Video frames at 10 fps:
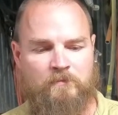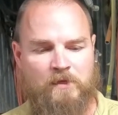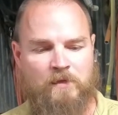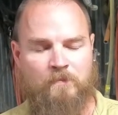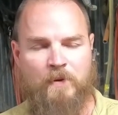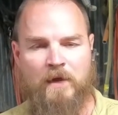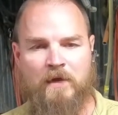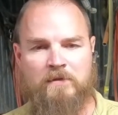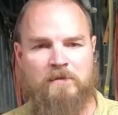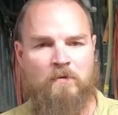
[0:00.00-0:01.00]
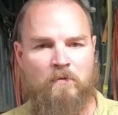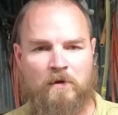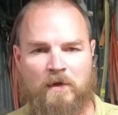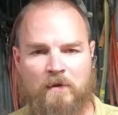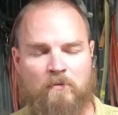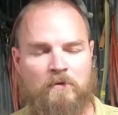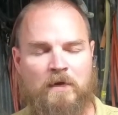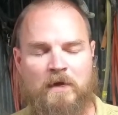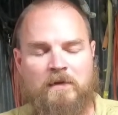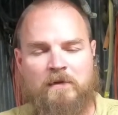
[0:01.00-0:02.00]
In the past, I wasn't able to
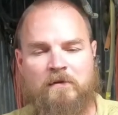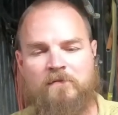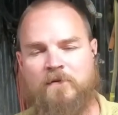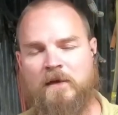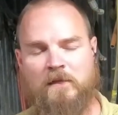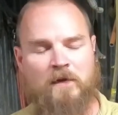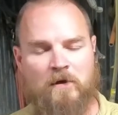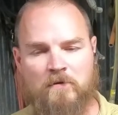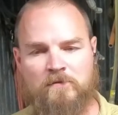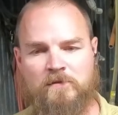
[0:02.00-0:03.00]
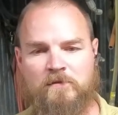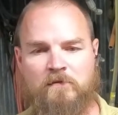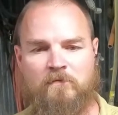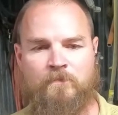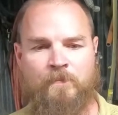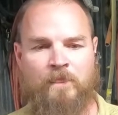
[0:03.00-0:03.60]
identify the causes of them.